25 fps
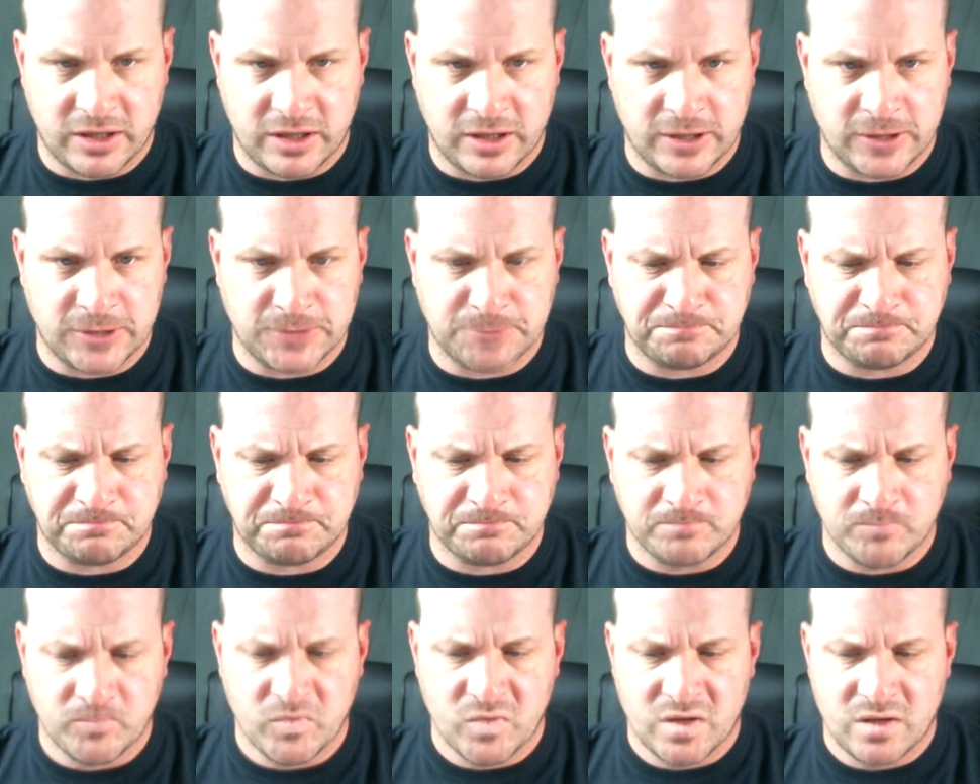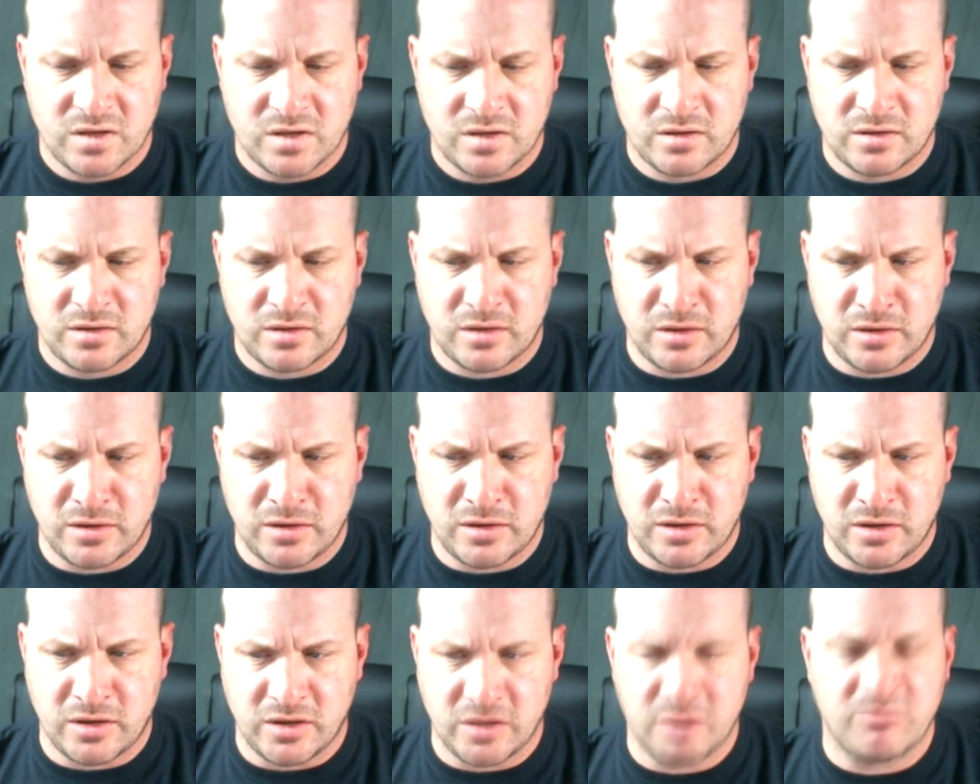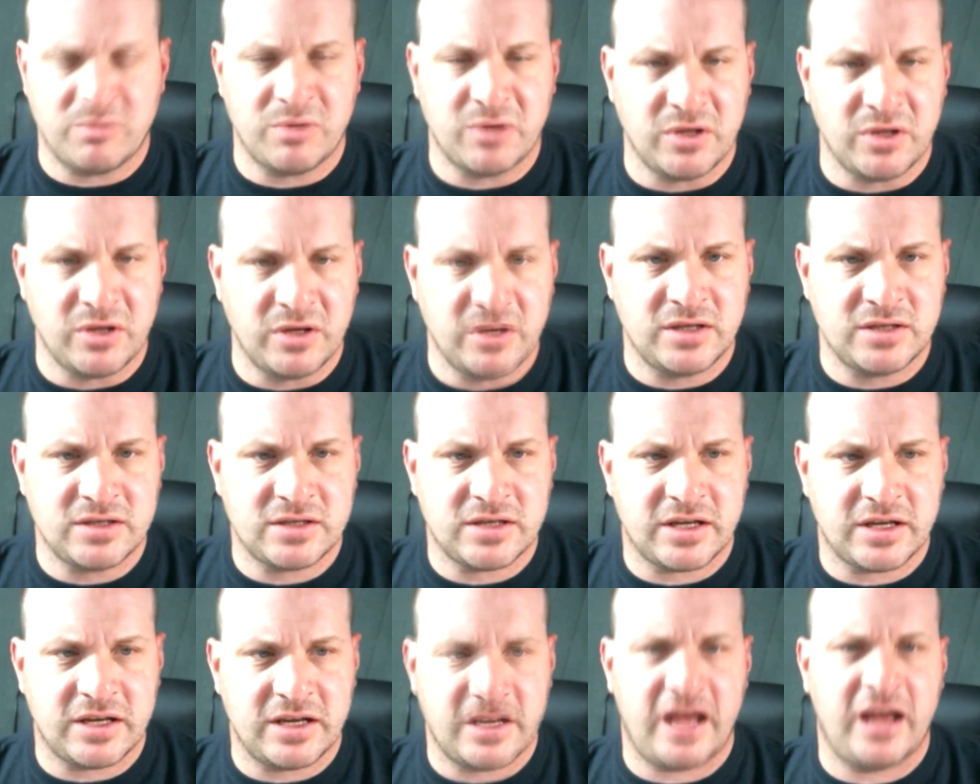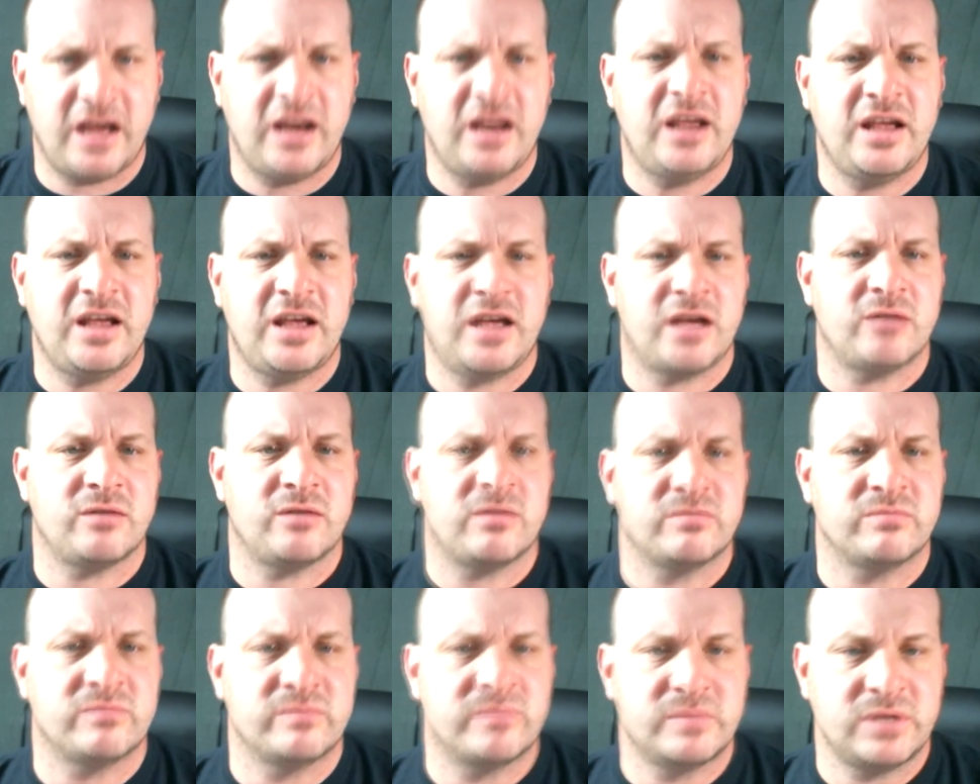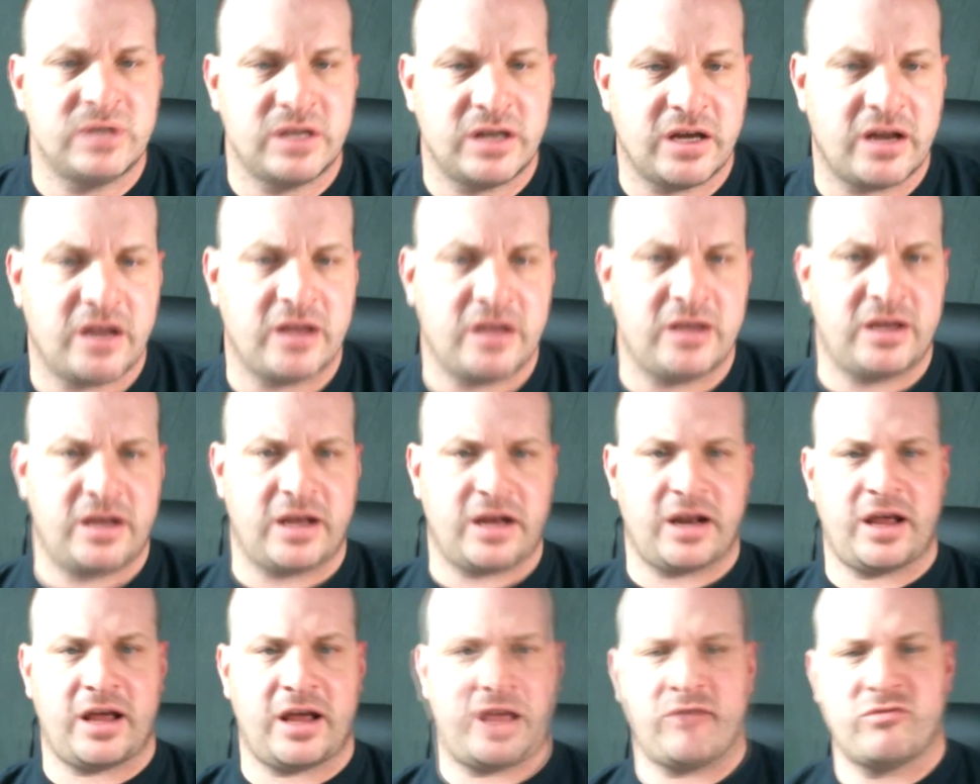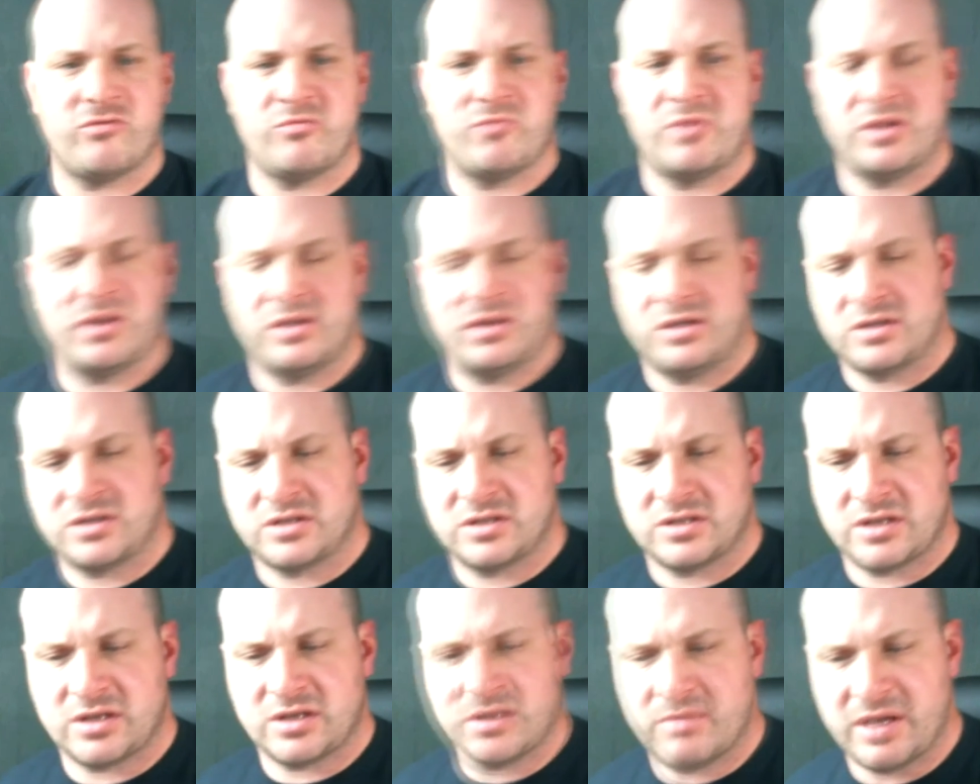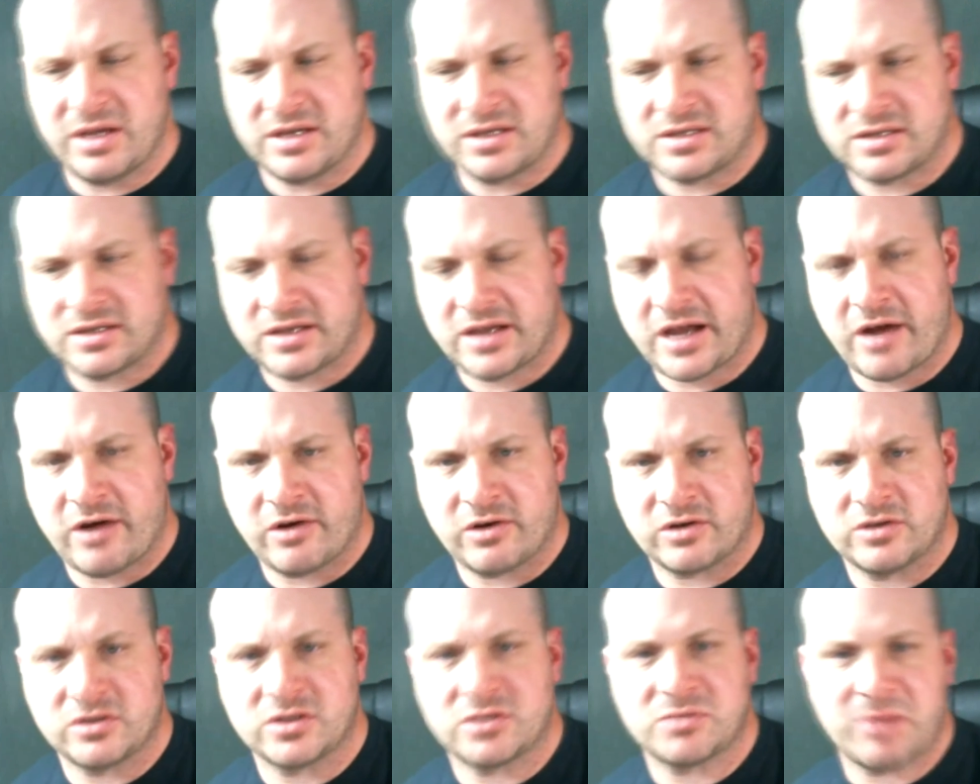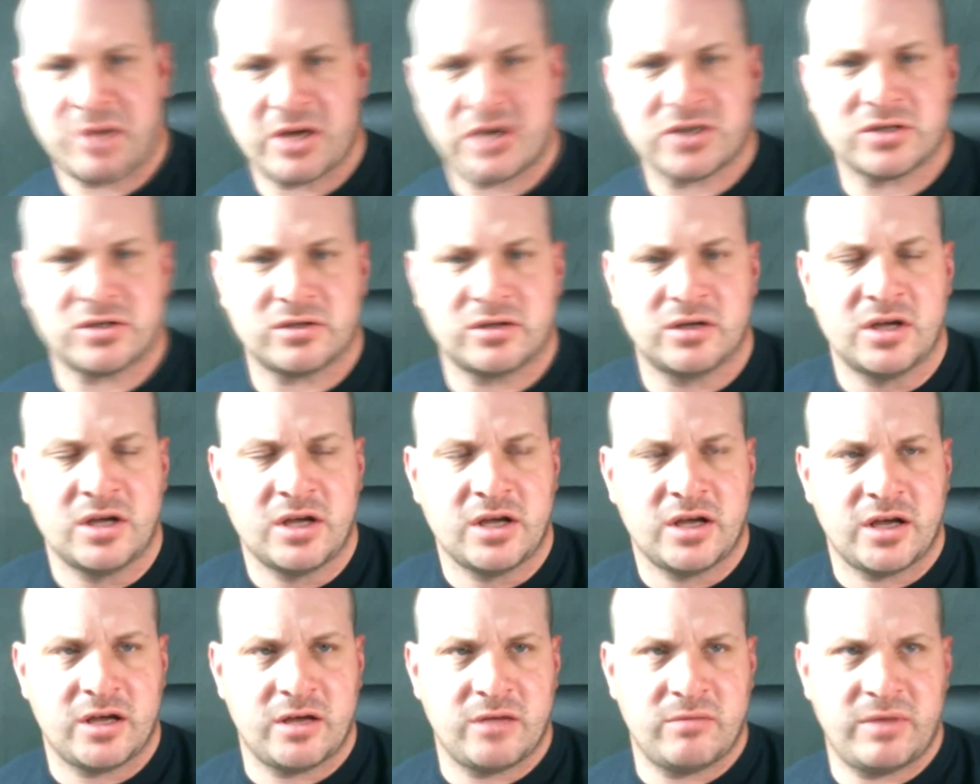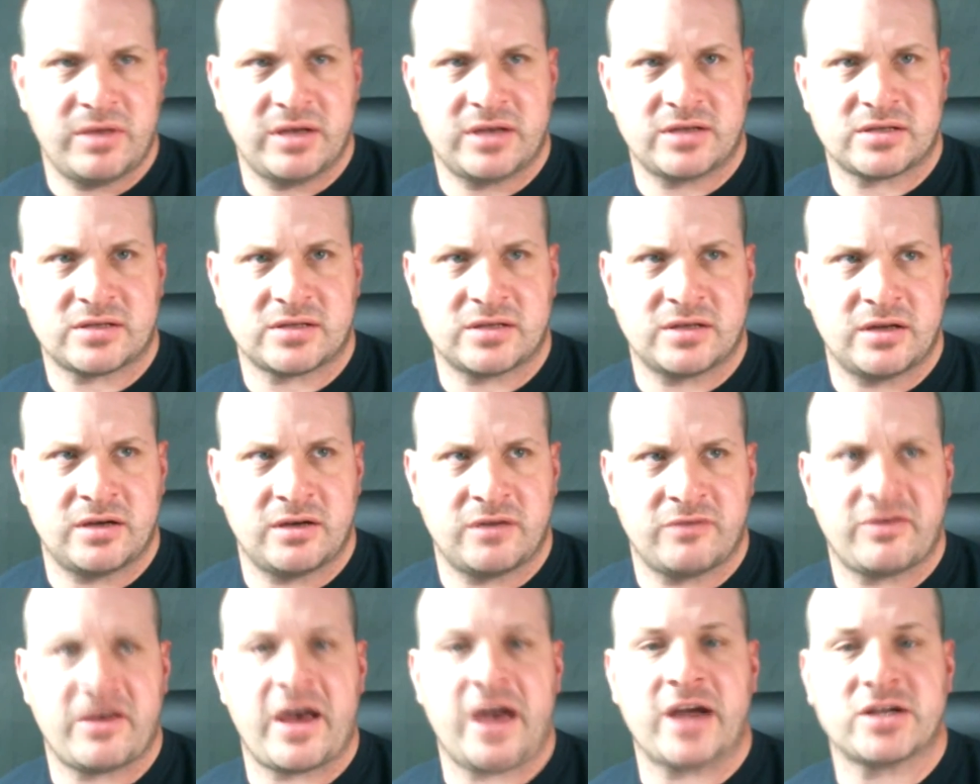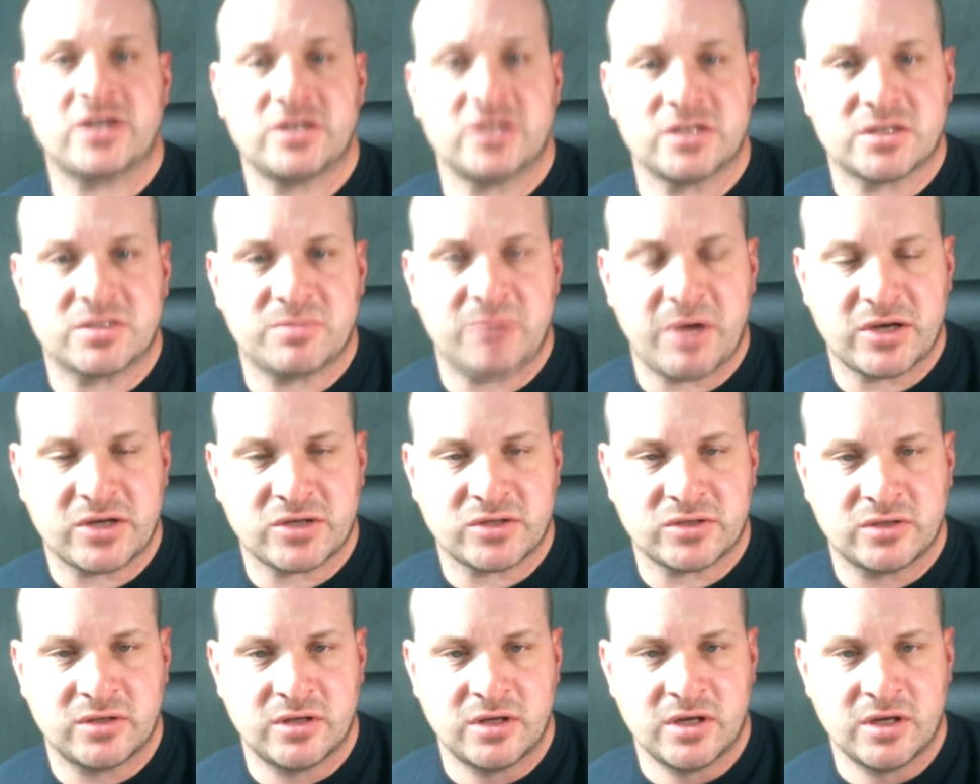The abilities in any game You gotta have abilities because that makes characters special. It makes the faction special.